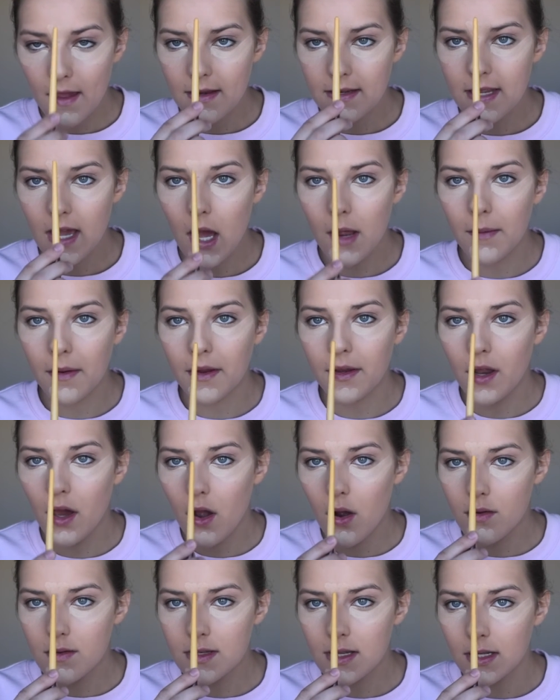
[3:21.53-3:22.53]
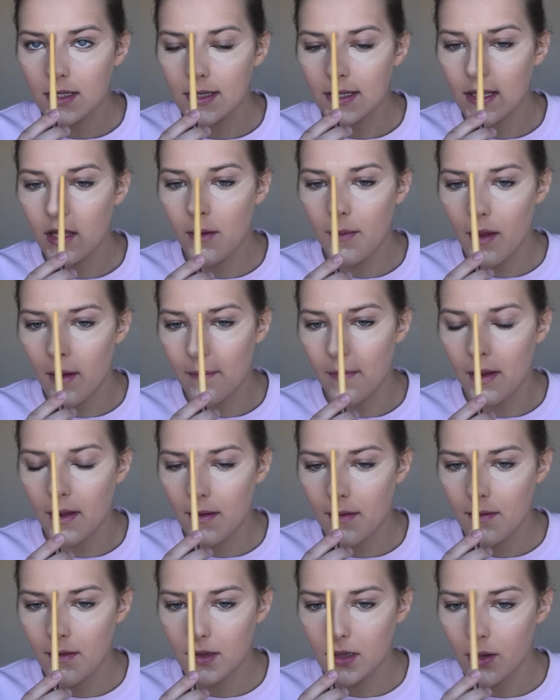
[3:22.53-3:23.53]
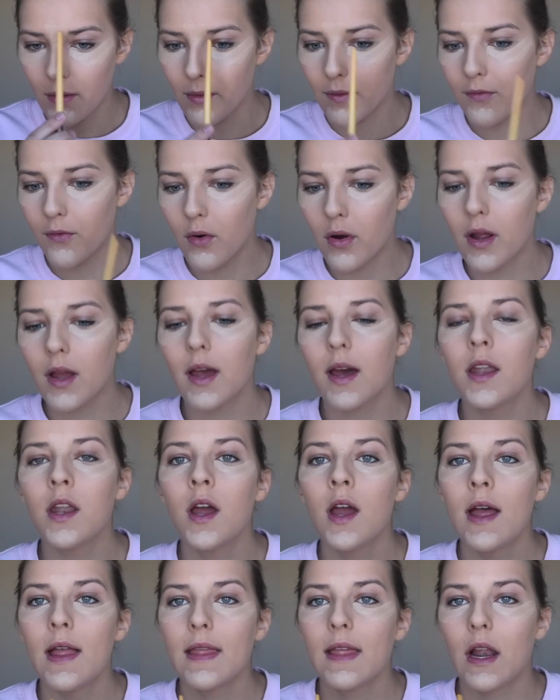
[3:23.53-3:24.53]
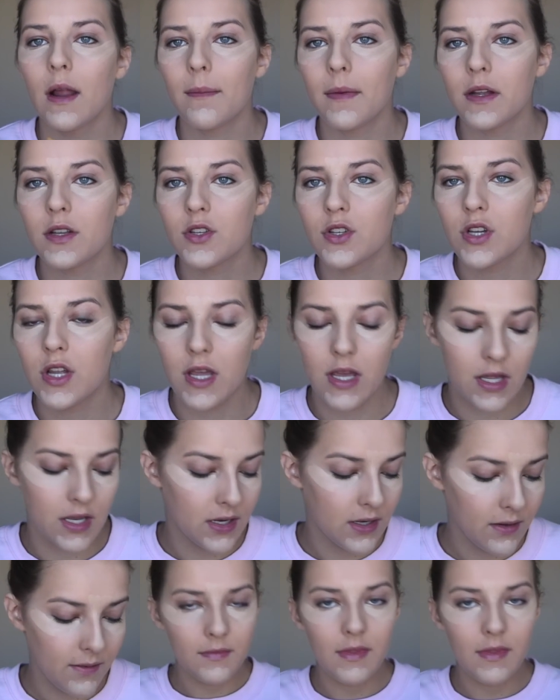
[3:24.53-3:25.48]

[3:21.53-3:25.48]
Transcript: down my nose and a little bit on my lower forehead and on my chin.